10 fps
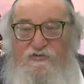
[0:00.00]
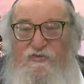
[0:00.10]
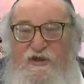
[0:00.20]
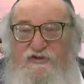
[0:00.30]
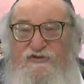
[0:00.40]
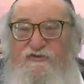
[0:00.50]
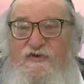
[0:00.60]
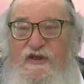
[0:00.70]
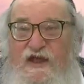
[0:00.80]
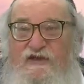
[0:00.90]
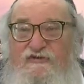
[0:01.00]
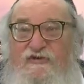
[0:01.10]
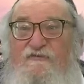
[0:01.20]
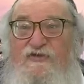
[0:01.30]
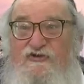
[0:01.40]
the
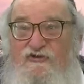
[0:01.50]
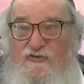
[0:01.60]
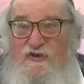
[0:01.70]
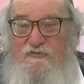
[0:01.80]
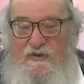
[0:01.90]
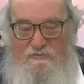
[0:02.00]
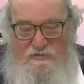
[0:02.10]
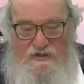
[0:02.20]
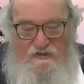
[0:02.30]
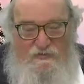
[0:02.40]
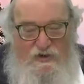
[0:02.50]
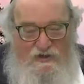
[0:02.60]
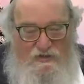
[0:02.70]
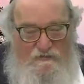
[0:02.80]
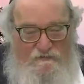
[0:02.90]
rejuvenation of the Jewish people as
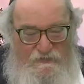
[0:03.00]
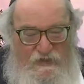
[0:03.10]
well.